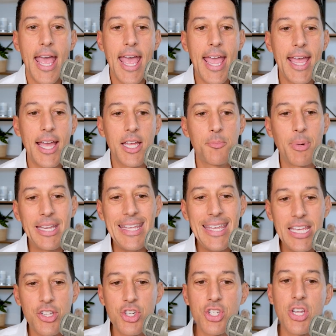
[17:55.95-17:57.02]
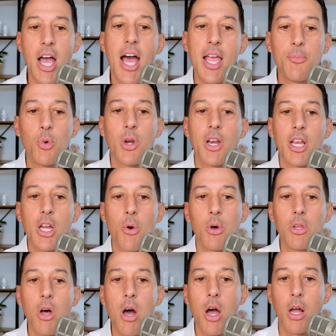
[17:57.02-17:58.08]
But each time, what did I go
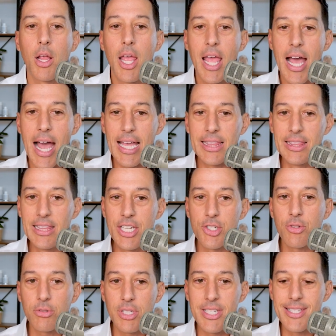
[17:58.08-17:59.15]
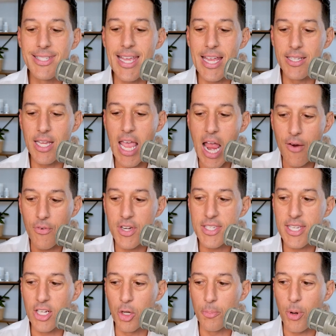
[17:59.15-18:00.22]
along? I literally said to every
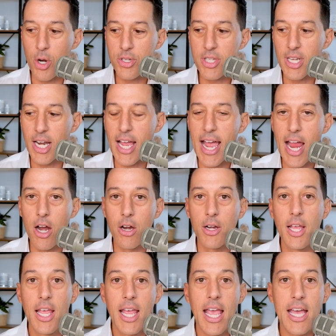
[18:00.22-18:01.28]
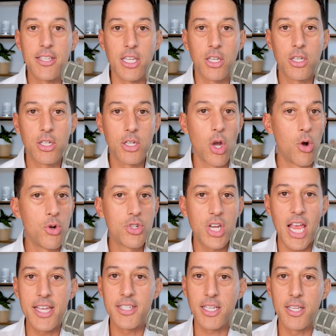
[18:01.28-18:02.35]
single person that I hired as a coach,
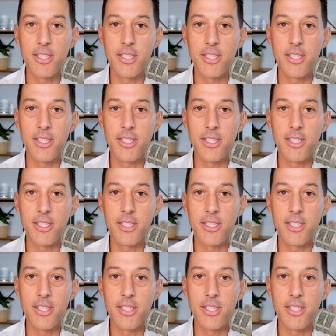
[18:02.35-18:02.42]
as a